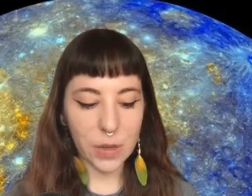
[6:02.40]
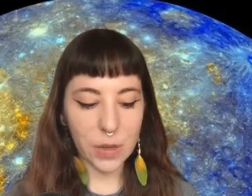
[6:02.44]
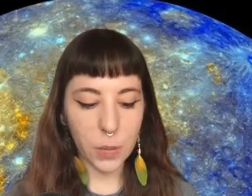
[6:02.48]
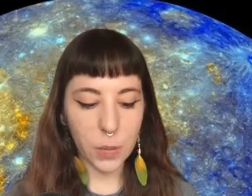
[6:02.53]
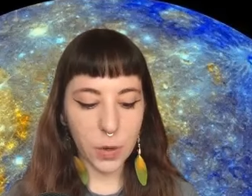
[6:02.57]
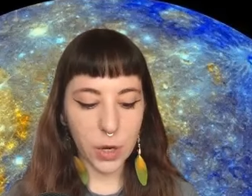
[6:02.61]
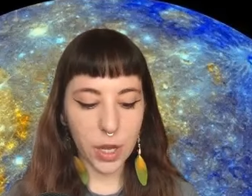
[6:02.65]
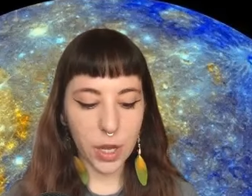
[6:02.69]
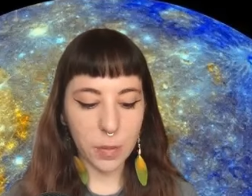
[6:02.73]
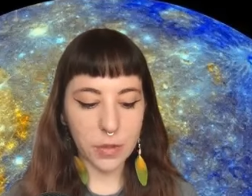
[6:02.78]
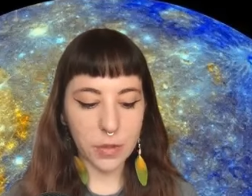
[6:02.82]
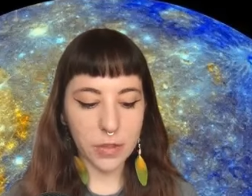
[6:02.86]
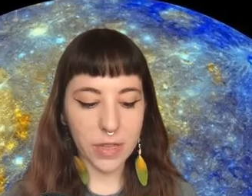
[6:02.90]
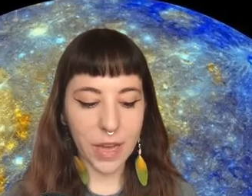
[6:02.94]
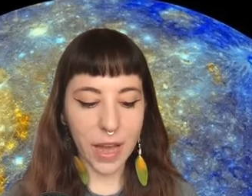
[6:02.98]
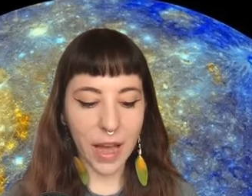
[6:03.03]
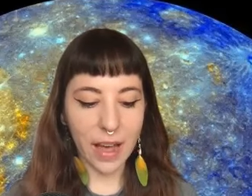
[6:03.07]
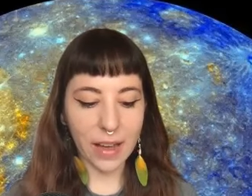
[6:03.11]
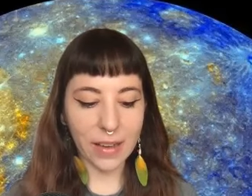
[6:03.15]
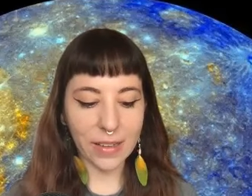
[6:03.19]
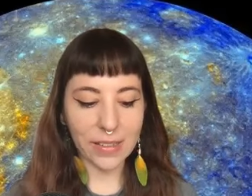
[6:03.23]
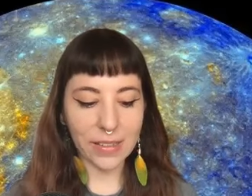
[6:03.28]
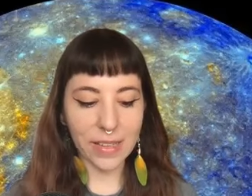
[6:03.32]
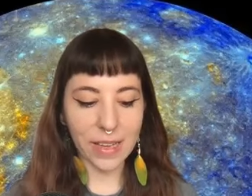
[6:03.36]
that we're able to
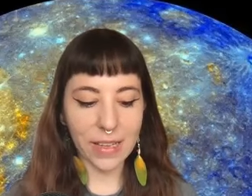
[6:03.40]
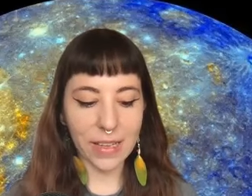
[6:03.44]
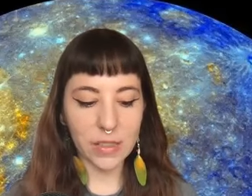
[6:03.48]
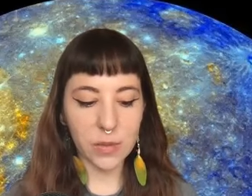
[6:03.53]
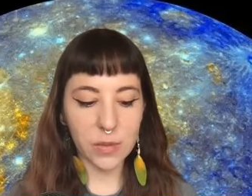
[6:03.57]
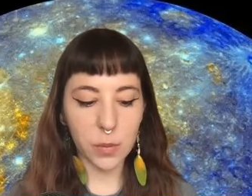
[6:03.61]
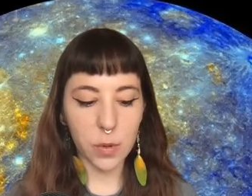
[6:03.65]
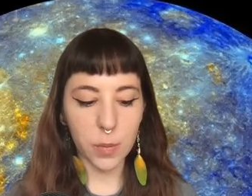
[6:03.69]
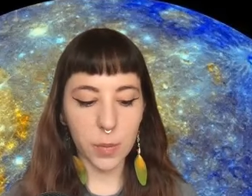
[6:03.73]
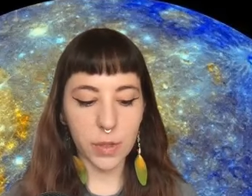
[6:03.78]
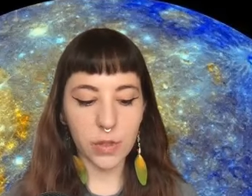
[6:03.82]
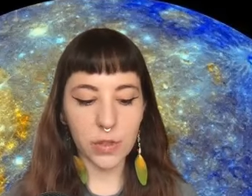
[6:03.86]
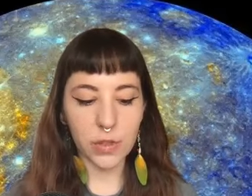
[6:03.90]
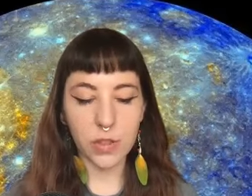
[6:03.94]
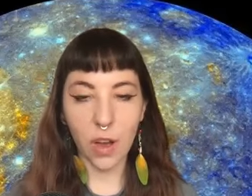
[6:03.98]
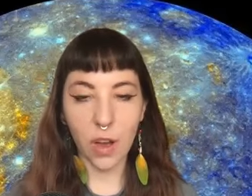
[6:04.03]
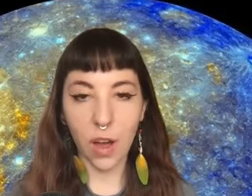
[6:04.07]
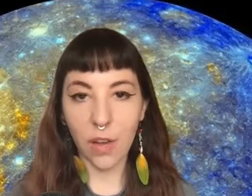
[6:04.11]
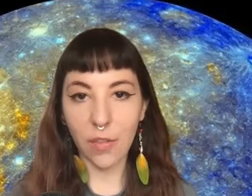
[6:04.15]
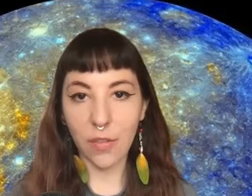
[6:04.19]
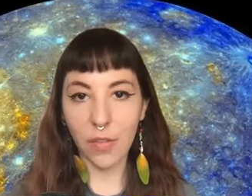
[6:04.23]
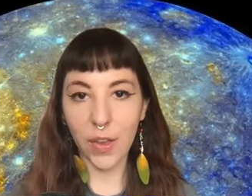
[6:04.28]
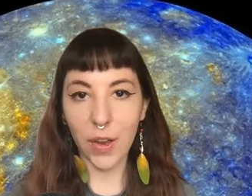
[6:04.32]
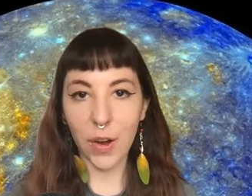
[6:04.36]
access when we
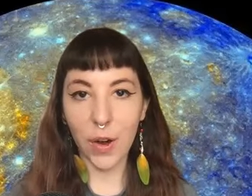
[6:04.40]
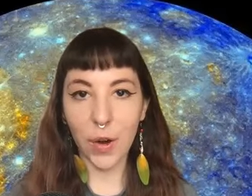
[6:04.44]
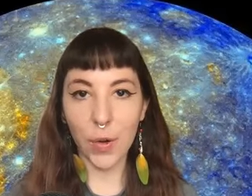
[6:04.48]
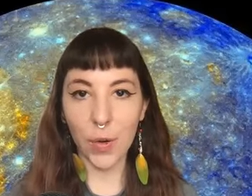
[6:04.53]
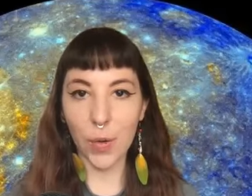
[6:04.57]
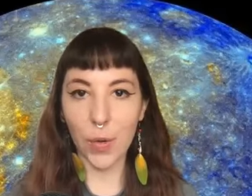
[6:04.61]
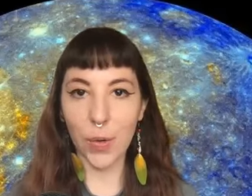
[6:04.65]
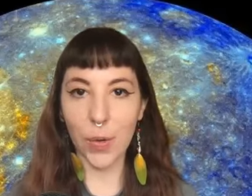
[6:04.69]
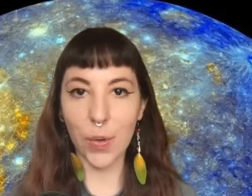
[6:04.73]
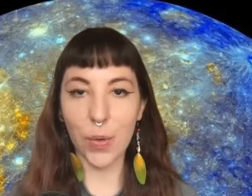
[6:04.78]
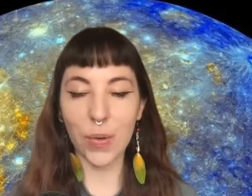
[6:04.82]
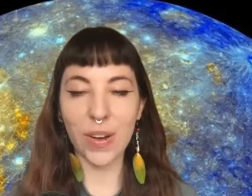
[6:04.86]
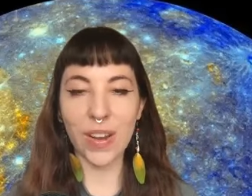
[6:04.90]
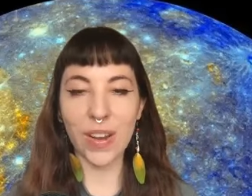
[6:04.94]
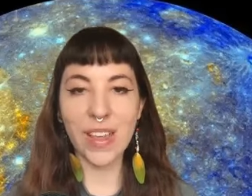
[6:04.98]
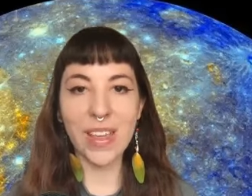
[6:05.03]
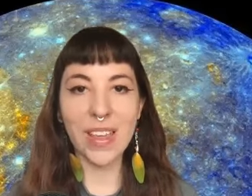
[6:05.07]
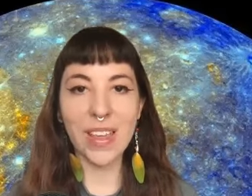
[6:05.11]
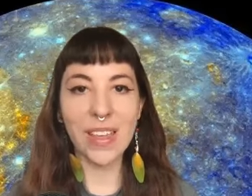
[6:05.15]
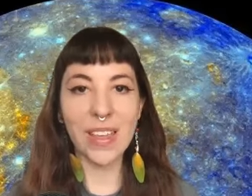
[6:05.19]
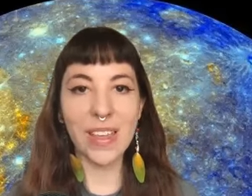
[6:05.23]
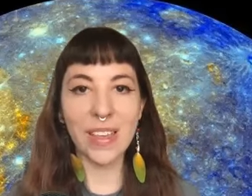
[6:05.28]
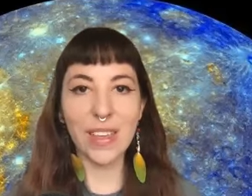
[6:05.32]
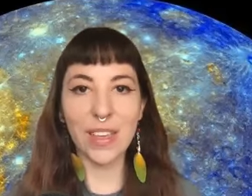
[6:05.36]
soften our own
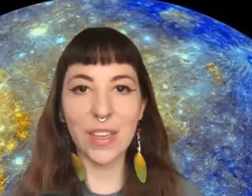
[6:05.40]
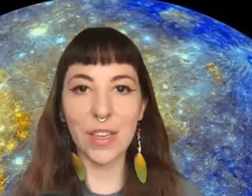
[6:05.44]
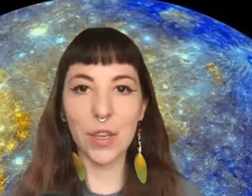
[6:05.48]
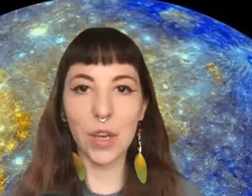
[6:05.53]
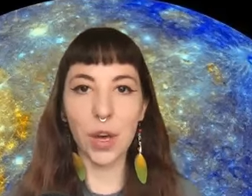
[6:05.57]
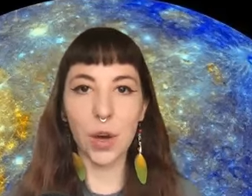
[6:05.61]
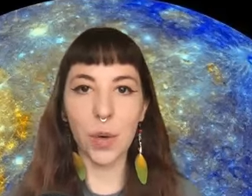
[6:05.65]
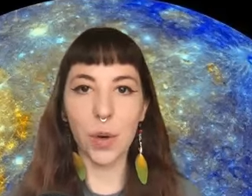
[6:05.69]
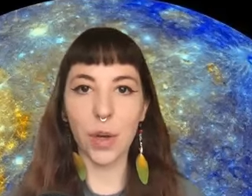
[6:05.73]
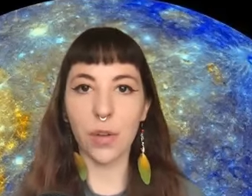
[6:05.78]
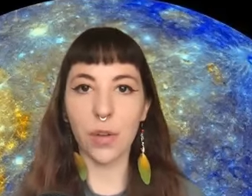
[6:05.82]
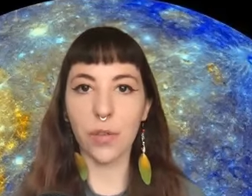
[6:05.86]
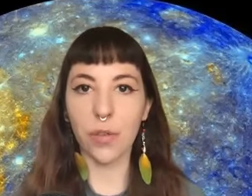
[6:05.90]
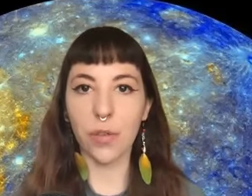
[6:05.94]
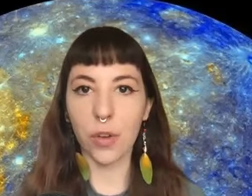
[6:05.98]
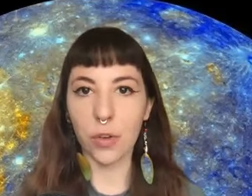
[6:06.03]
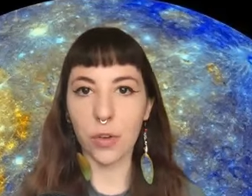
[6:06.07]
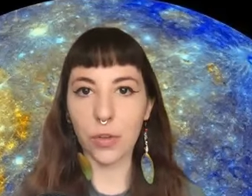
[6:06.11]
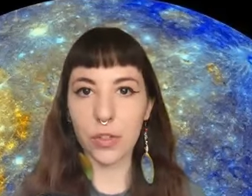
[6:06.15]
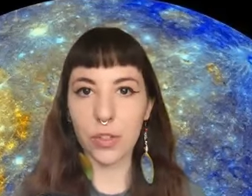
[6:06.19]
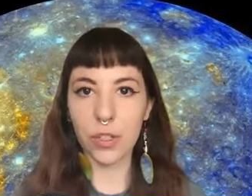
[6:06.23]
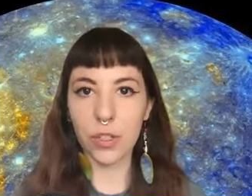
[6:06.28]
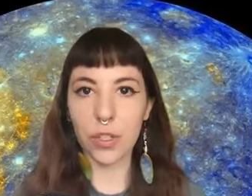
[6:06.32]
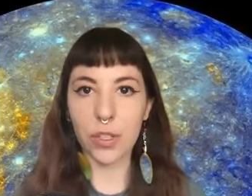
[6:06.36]
egoic
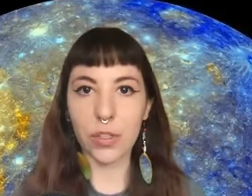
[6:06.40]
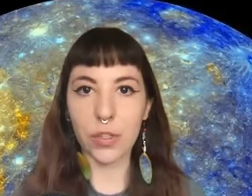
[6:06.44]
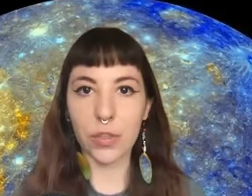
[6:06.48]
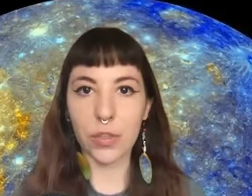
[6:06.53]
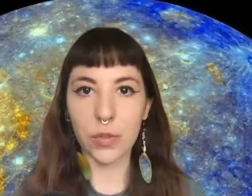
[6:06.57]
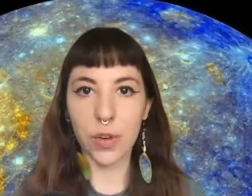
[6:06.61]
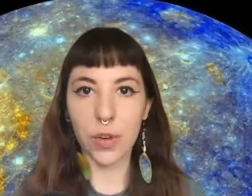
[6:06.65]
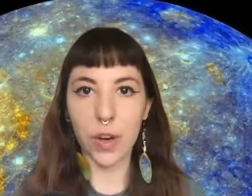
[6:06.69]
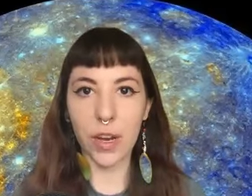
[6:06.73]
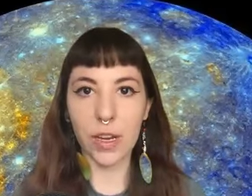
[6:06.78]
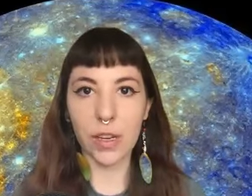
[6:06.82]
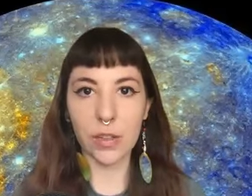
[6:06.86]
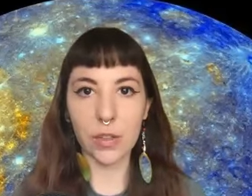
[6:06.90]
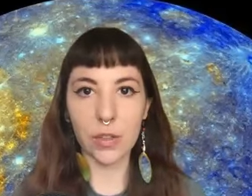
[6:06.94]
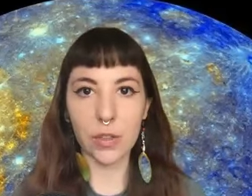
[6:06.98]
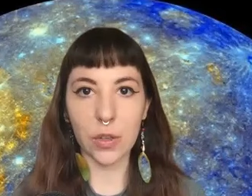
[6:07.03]
filters, right?